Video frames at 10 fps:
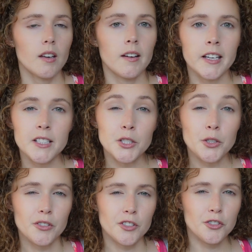All right,
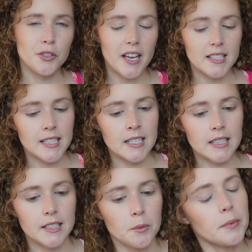scooted you guys in a
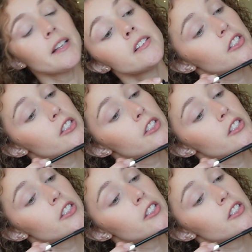little bit.